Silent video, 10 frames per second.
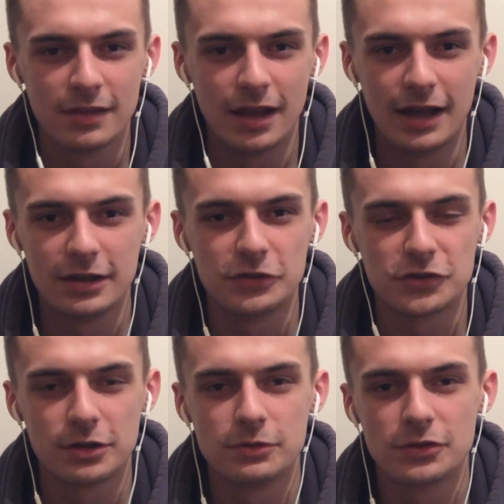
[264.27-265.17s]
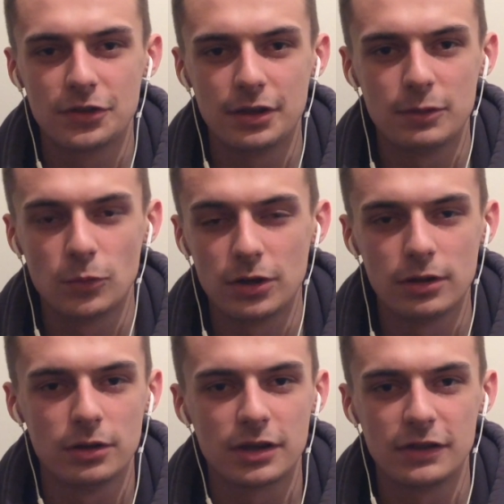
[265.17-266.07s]
And it shows that we are
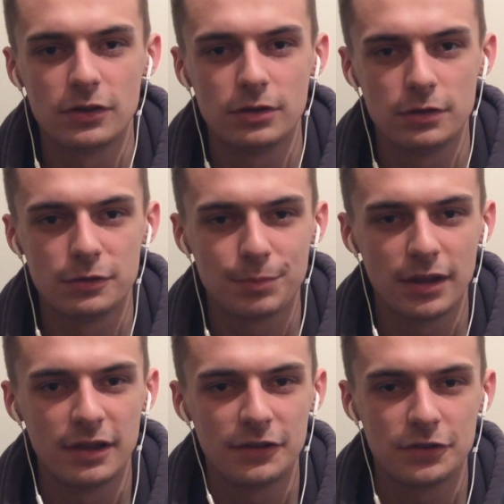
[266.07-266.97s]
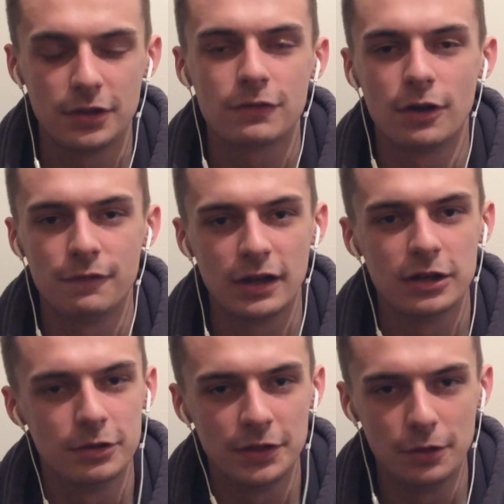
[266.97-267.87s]
looking to youth players that have got
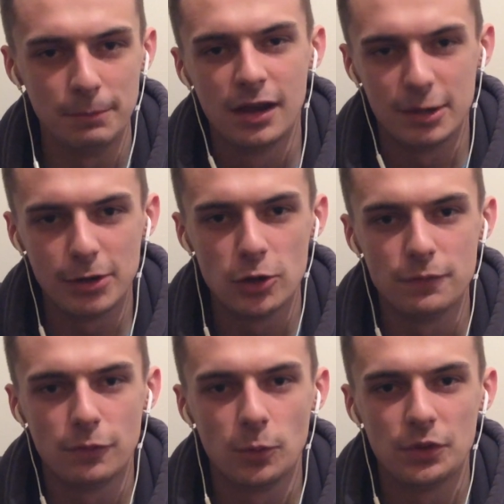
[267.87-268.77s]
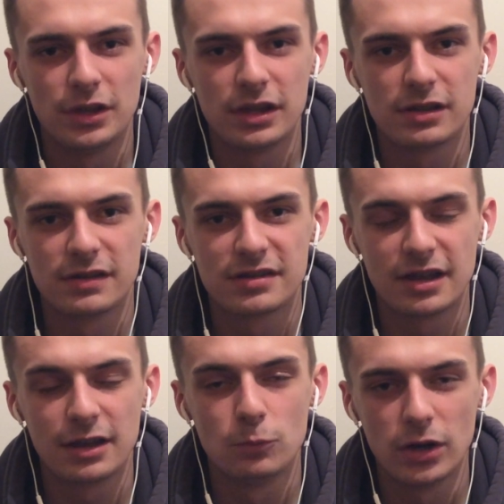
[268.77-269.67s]
value in them. I'm hopeful that he can
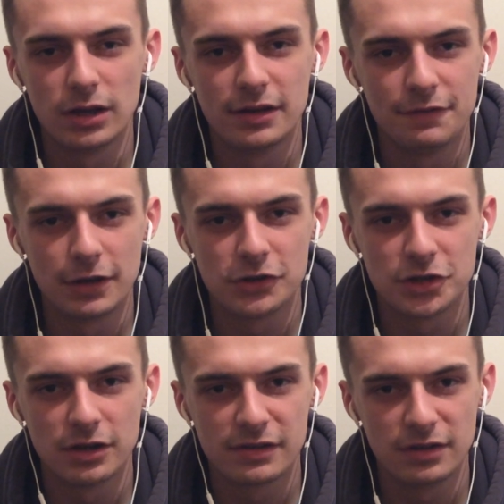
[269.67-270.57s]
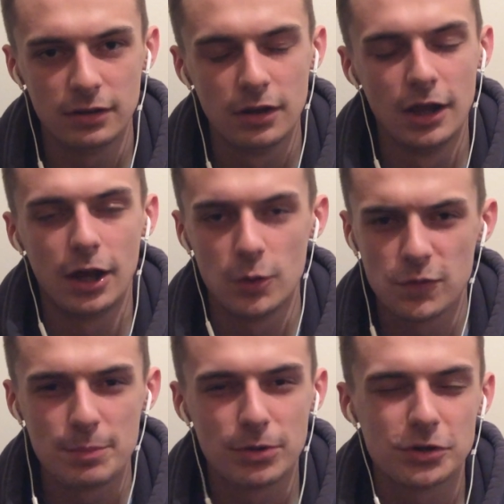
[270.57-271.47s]
settle in well in the Villa shirt and
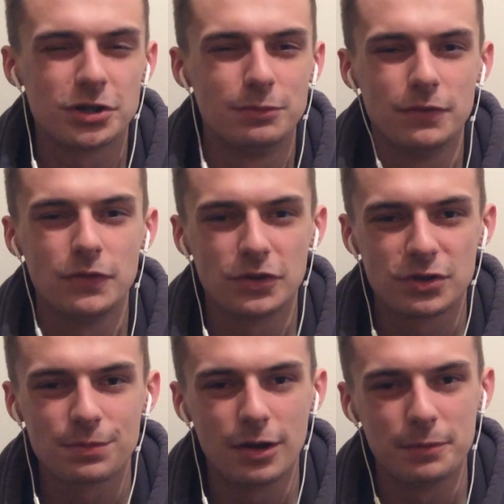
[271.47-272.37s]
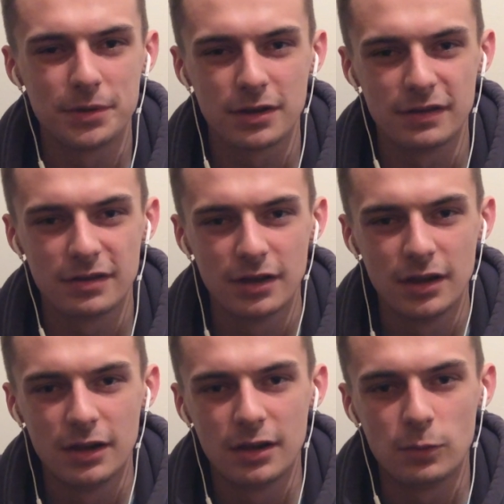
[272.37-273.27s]
hopefully push on with us as well, because
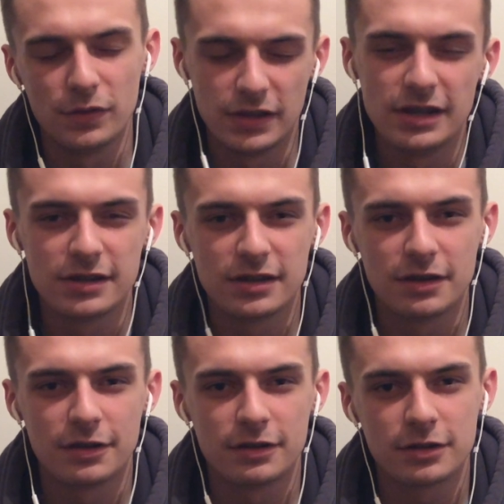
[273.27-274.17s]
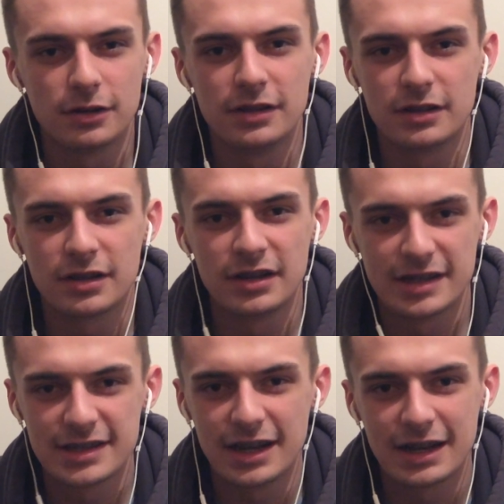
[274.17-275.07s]
we've needed a guy that can
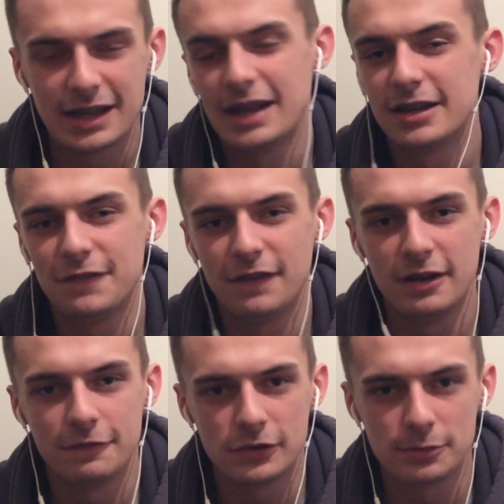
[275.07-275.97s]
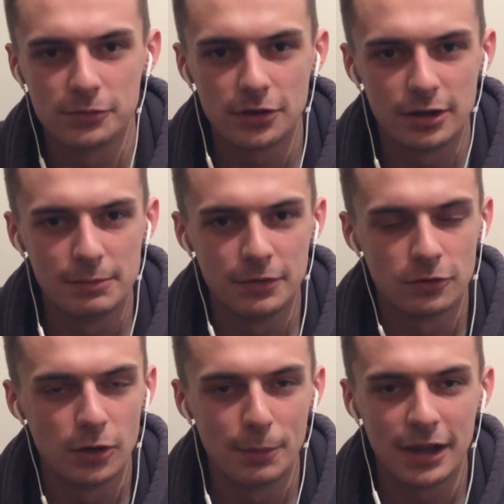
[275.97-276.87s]
attack and defend for some time at
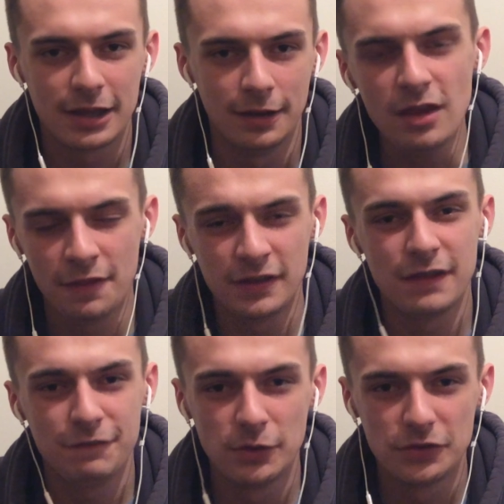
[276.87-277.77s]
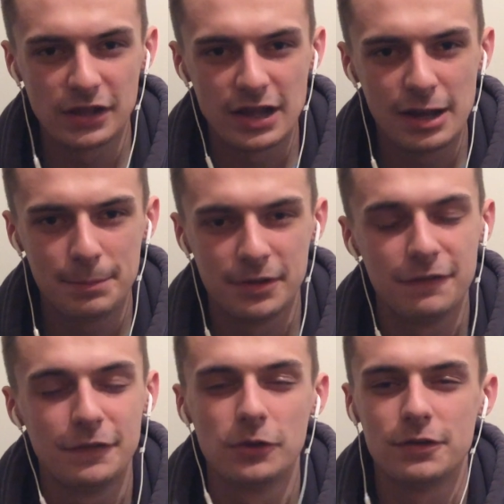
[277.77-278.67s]
right back, and I think he fills the gap, he
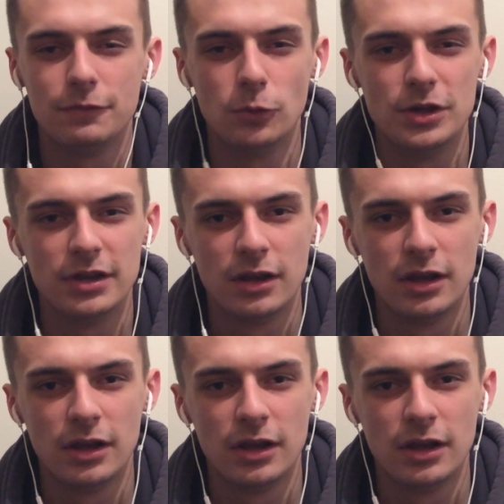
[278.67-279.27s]
fills the void.